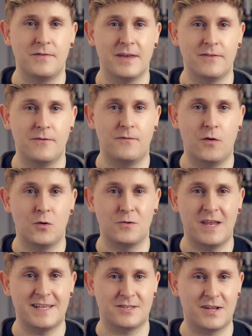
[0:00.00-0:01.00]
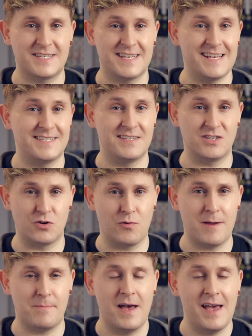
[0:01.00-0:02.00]
that the phone is nice and easy to
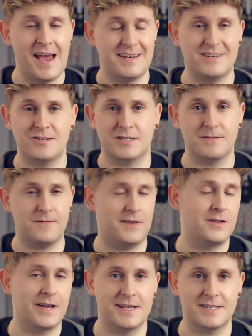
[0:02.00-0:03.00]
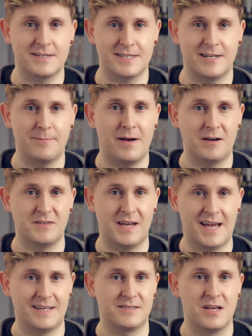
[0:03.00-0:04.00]
grip, and it doesn't feel like it's going to slip out of your
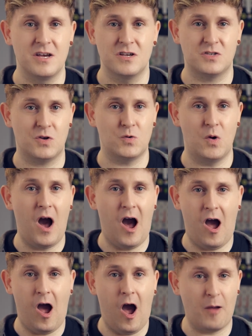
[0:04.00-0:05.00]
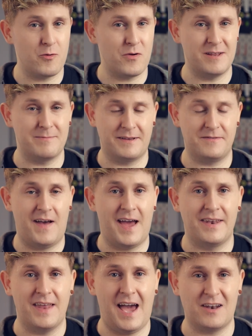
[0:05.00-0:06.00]
hand. So I'm a really big
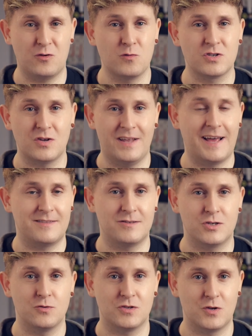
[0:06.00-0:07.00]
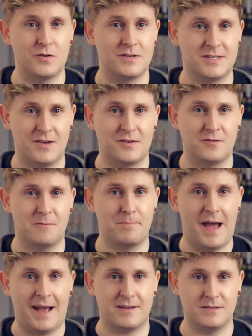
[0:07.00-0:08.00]
fan, and I also like the two-tone design on the
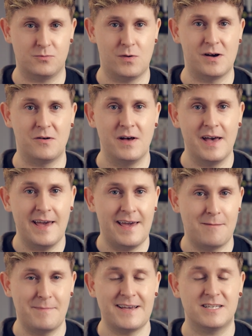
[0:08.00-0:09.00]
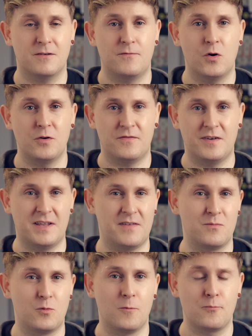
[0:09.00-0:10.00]
back as well. It makes the phone feel even more